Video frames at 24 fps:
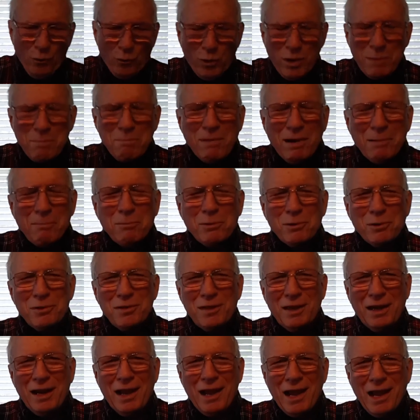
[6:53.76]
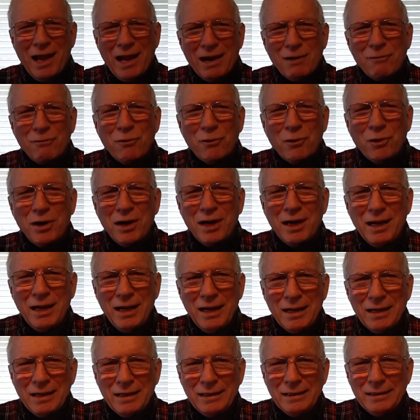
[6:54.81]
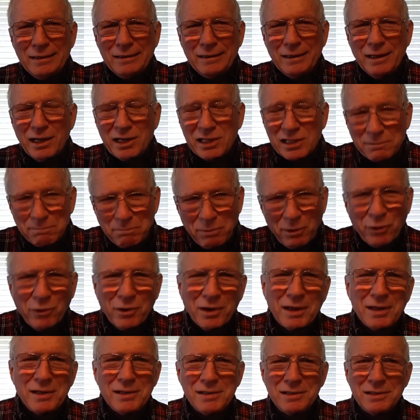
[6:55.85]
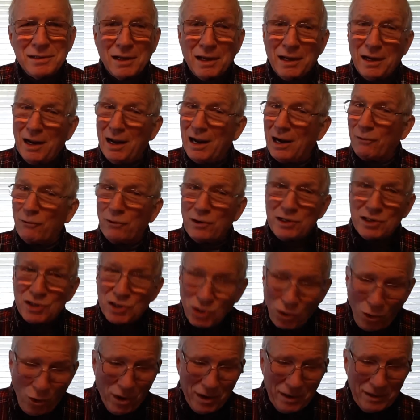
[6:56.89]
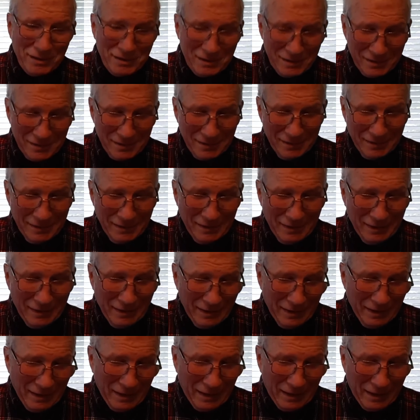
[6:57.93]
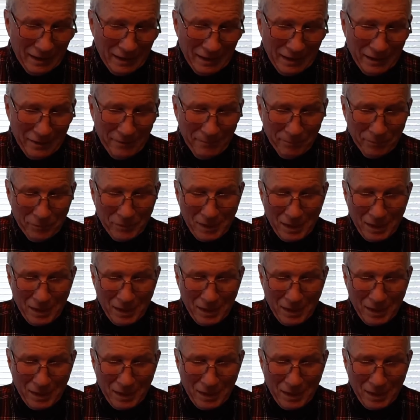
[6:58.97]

Remember that every experience and every choice uh,